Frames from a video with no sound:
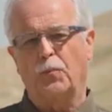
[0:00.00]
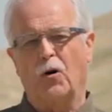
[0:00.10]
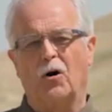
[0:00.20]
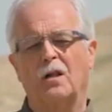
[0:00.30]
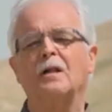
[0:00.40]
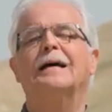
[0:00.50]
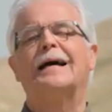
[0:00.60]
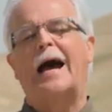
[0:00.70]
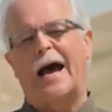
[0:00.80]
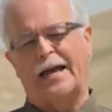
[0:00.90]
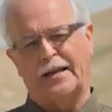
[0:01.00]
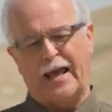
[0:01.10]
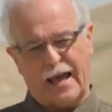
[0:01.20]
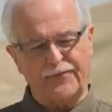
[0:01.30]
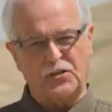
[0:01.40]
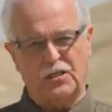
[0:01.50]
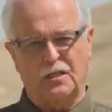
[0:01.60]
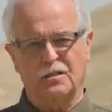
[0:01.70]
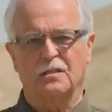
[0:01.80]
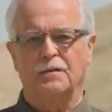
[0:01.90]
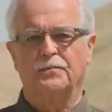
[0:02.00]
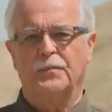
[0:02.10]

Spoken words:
Paul at Ephesus,